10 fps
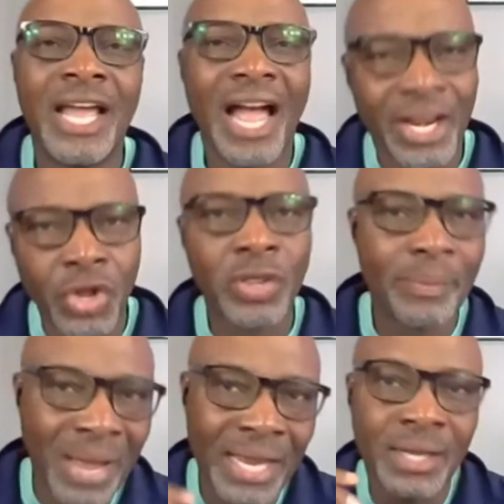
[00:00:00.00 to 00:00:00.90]
I know that
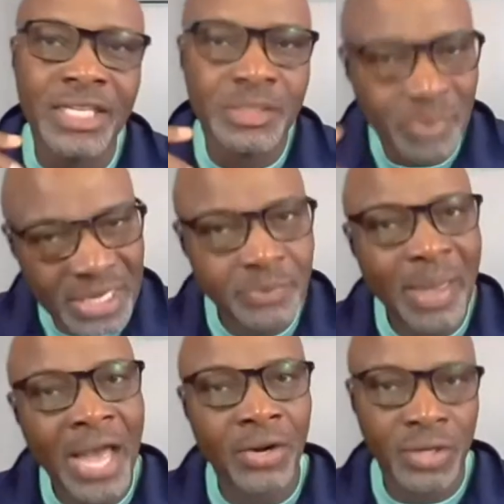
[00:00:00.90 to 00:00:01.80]
my speech
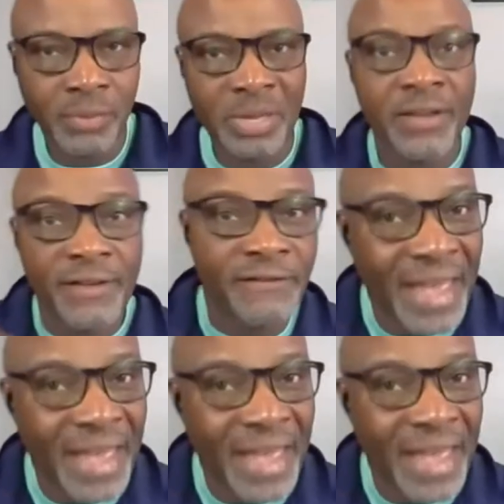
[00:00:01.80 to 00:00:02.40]
pattern can be